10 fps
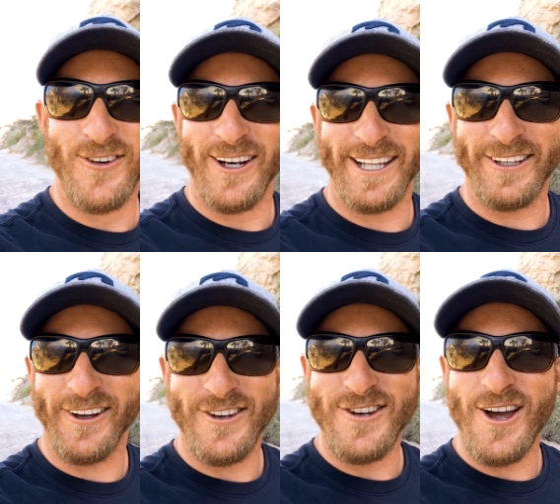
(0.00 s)
really
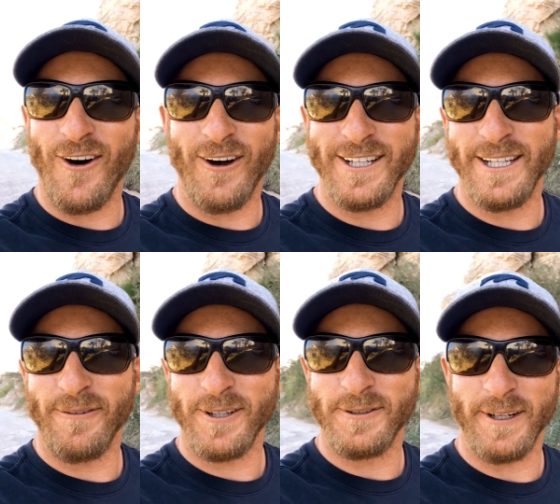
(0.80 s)
got no idea
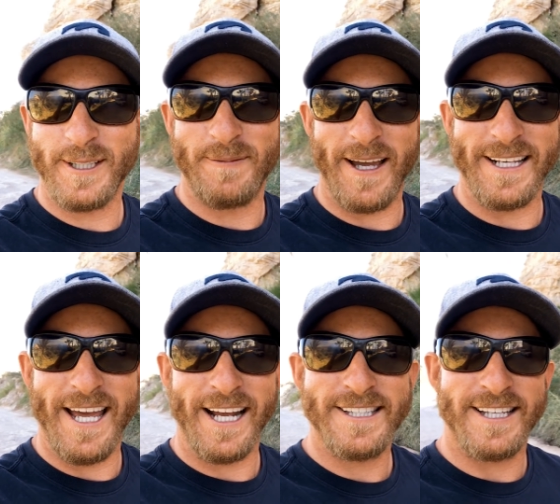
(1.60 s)
what to expect
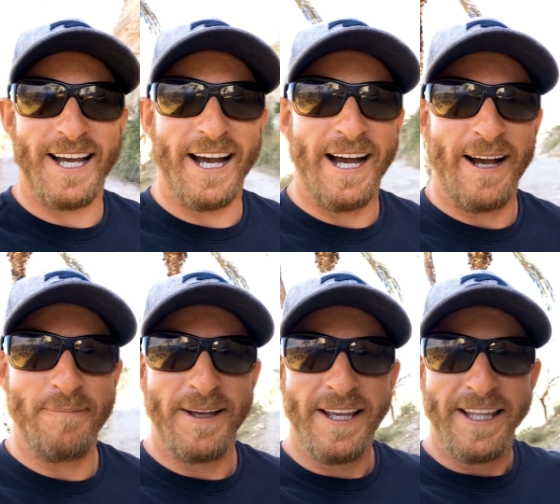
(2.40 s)
next.
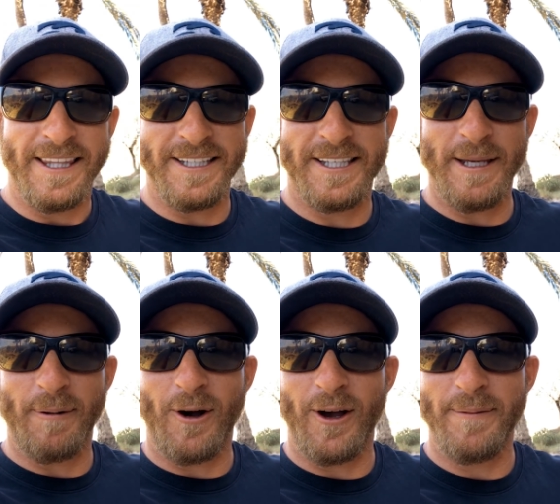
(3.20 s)
Um, this here
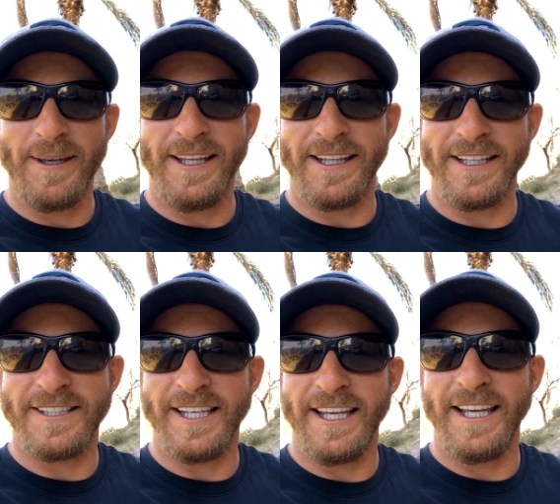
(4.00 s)
behind me,
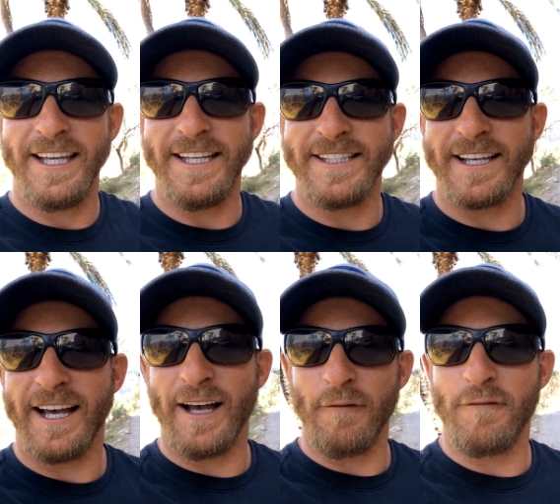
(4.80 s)
this here is
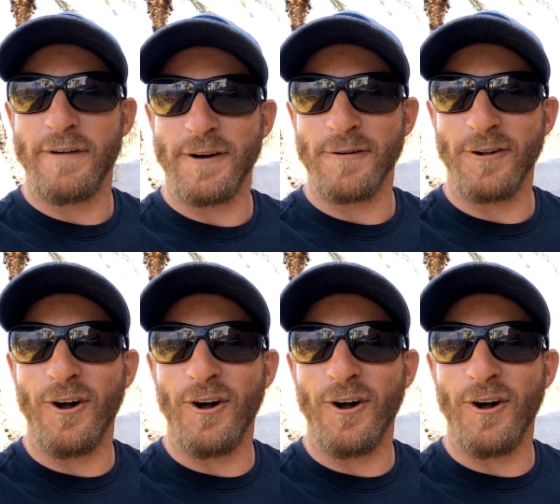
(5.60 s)
uh, Federal